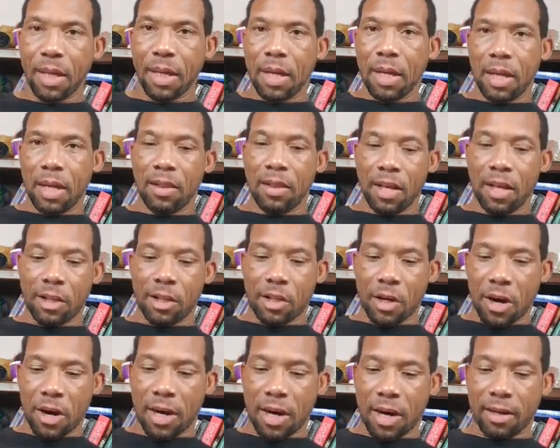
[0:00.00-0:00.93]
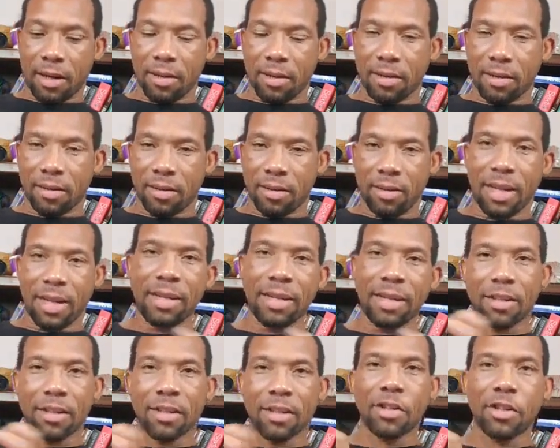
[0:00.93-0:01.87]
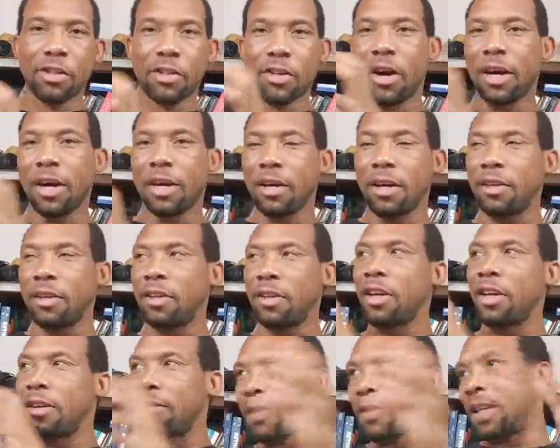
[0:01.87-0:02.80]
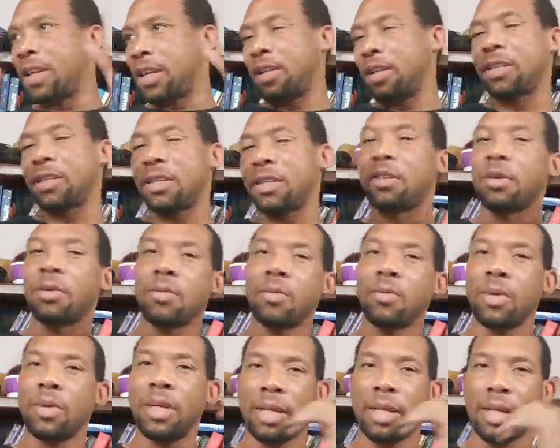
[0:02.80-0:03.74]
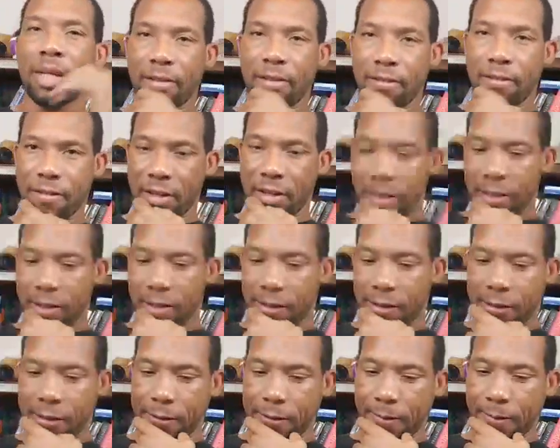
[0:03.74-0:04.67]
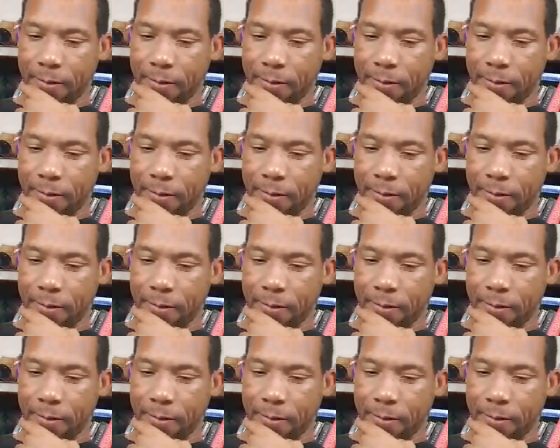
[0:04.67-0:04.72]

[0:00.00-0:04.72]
in their chart like to start a lot of things and don't really like to finish.